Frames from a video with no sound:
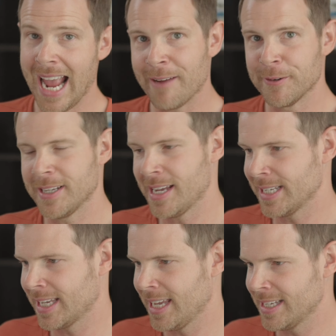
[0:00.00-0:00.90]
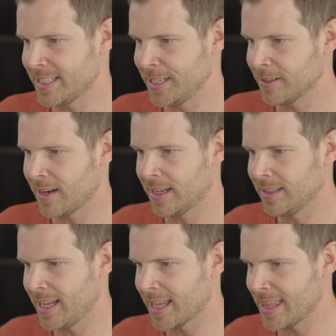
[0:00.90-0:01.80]
advertising is here. I
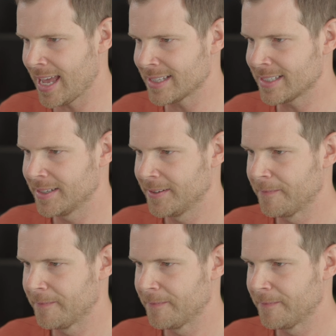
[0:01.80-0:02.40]
like that.